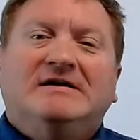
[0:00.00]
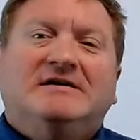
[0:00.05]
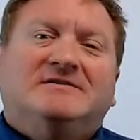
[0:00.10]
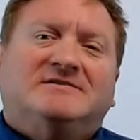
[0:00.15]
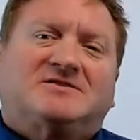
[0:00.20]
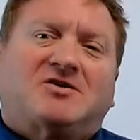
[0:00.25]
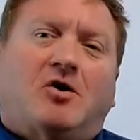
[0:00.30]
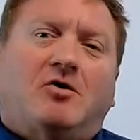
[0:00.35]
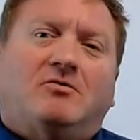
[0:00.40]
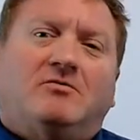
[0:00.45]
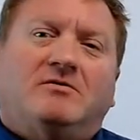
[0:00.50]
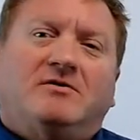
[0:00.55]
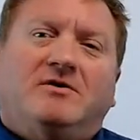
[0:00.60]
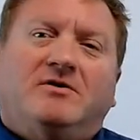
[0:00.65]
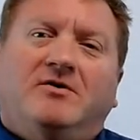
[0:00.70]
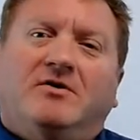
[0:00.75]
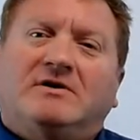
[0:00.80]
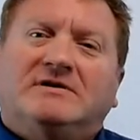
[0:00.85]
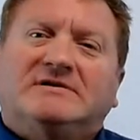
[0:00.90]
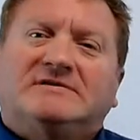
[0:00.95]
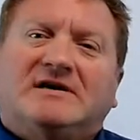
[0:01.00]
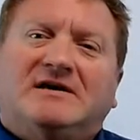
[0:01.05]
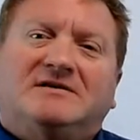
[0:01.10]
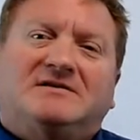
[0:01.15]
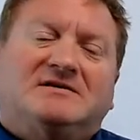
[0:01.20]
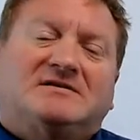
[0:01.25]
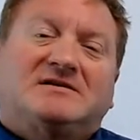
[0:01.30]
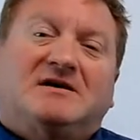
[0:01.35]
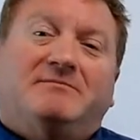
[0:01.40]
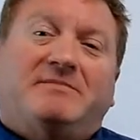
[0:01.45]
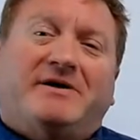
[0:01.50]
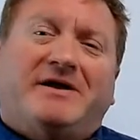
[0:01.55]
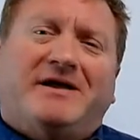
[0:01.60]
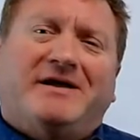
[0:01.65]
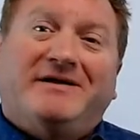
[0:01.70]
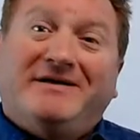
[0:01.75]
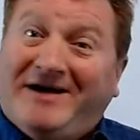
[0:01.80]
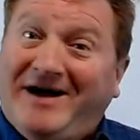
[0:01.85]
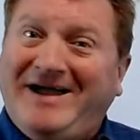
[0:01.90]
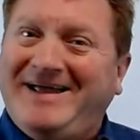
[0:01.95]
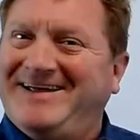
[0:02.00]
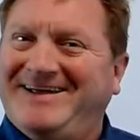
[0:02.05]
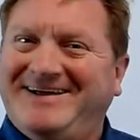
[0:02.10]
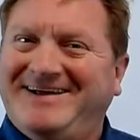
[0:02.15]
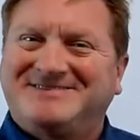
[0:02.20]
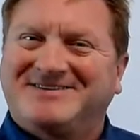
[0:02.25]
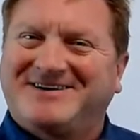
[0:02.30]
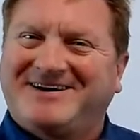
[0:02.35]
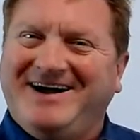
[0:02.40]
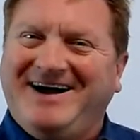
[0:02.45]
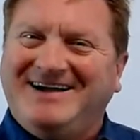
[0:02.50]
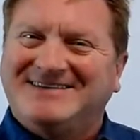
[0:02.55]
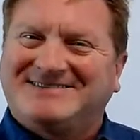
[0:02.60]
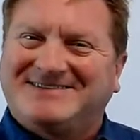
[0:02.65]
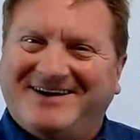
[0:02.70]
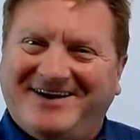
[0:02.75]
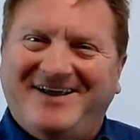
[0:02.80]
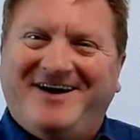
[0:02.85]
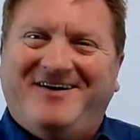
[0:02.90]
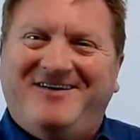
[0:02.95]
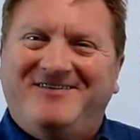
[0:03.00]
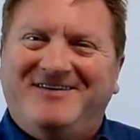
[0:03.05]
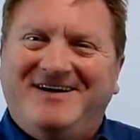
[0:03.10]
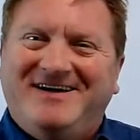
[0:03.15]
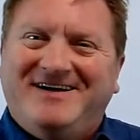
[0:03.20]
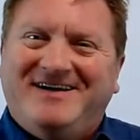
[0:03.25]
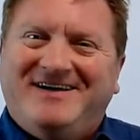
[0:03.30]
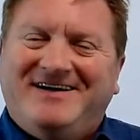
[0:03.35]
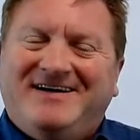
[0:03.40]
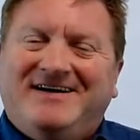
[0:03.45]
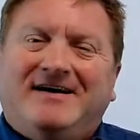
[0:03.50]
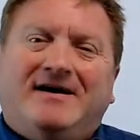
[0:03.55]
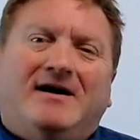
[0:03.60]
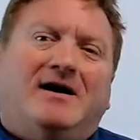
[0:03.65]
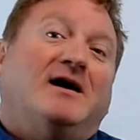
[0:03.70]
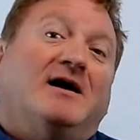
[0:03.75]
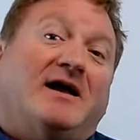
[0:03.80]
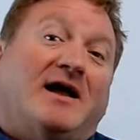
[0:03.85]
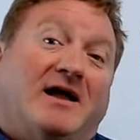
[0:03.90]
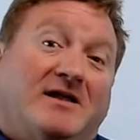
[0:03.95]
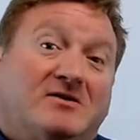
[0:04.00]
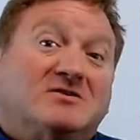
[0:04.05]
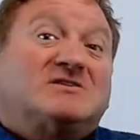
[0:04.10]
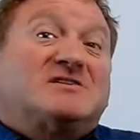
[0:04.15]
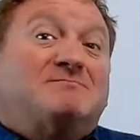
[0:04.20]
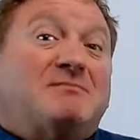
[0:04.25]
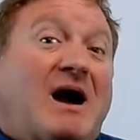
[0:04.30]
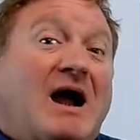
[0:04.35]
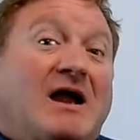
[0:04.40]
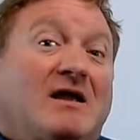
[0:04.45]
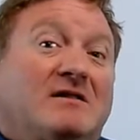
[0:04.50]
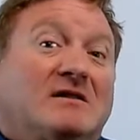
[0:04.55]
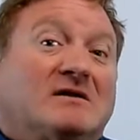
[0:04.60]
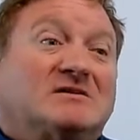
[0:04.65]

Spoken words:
So you can say to somebody, I hate your guts, and you're smiling.